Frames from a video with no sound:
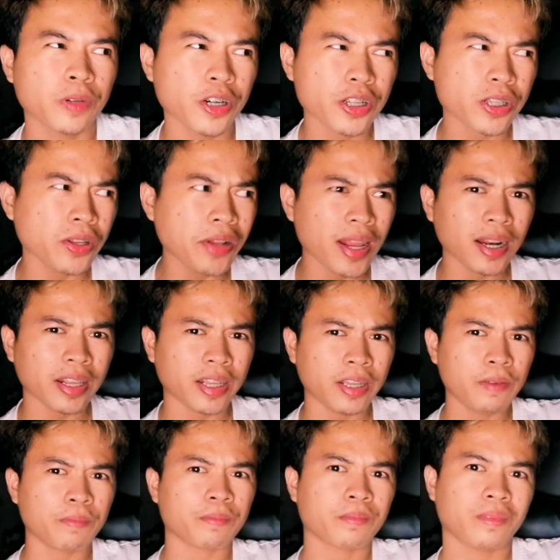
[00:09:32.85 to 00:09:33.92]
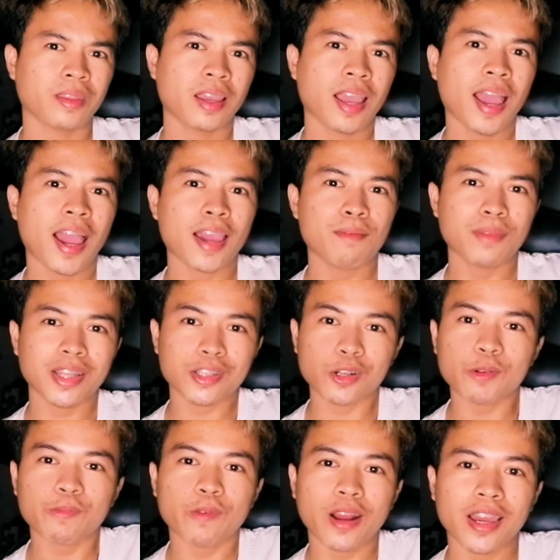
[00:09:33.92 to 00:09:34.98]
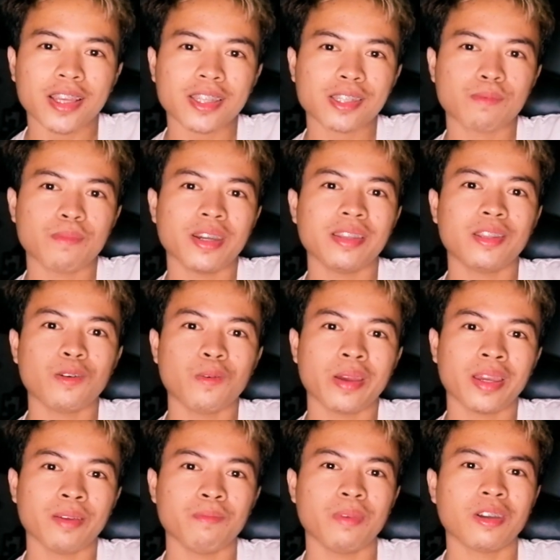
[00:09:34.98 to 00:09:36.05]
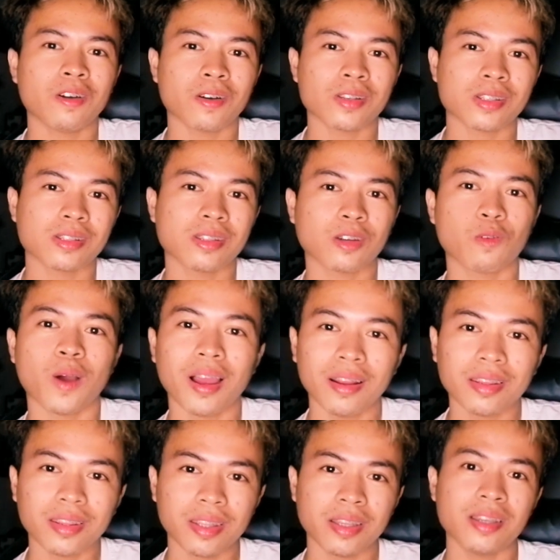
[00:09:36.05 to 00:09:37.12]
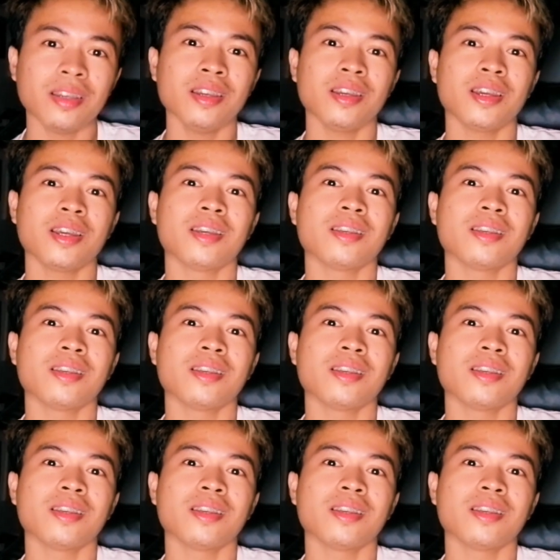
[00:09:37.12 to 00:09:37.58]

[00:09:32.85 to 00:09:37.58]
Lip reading: Personally, I'm not surprised, by the way, because the quality,